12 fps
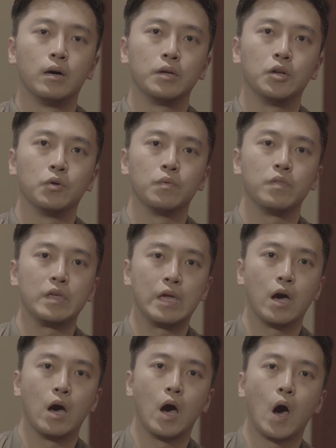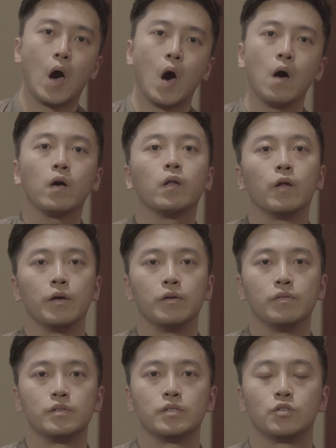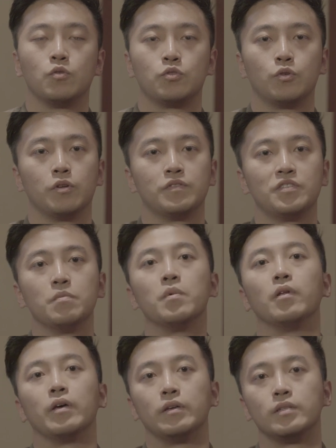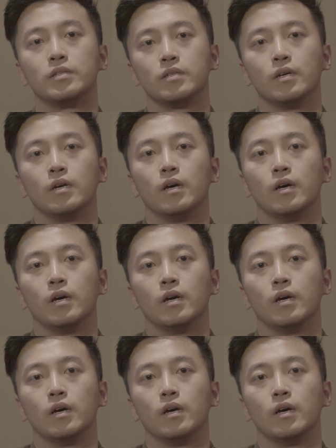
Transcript: you know the enclaves some sort of simulates